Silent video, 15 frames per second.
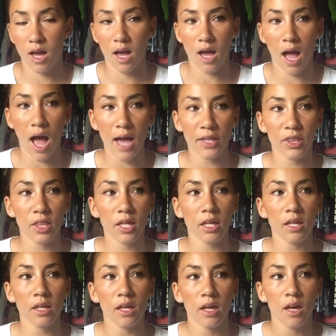I
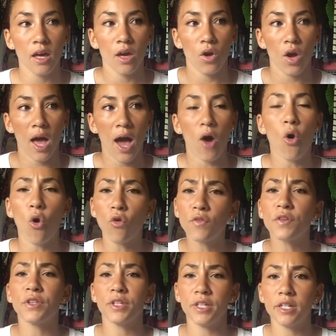think
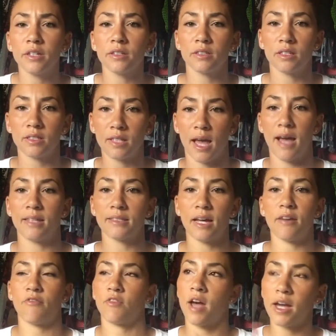over the years, as
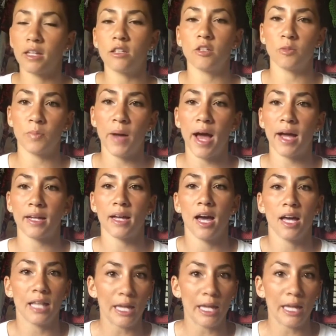I've kind of looked back,